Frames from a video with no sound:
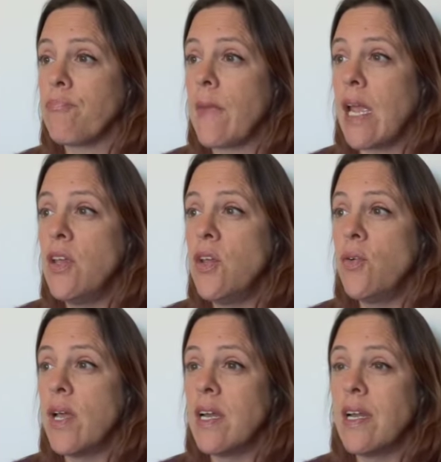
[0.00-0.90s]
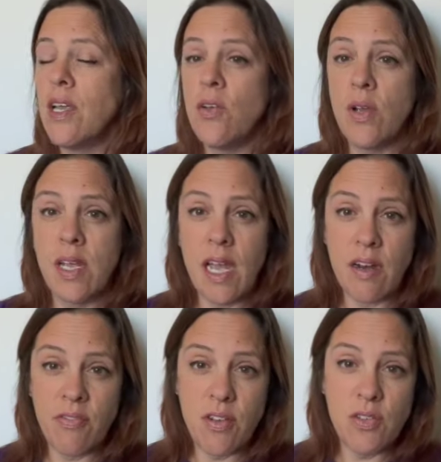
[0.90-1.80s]
You can get a
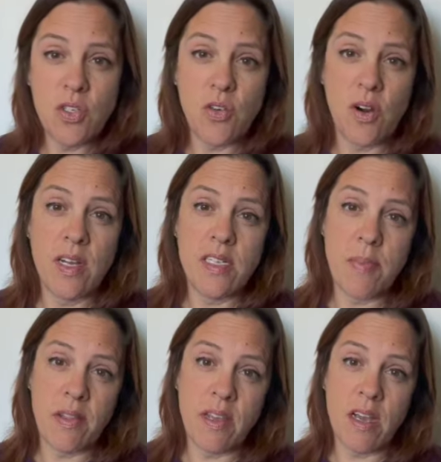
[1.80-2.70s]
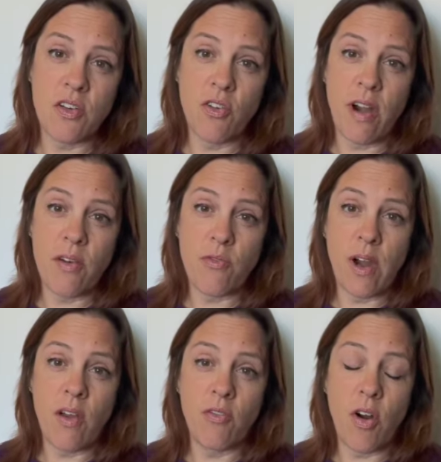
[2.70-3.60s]
few stories about the Underground
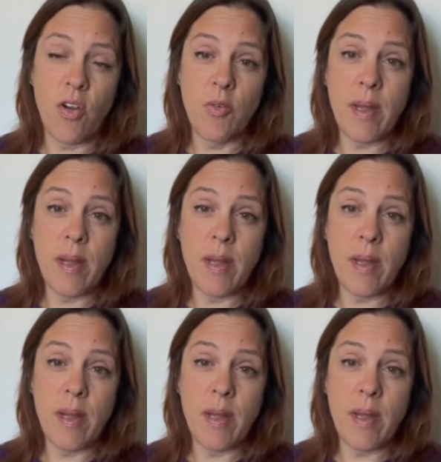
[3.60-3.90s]
Railroad,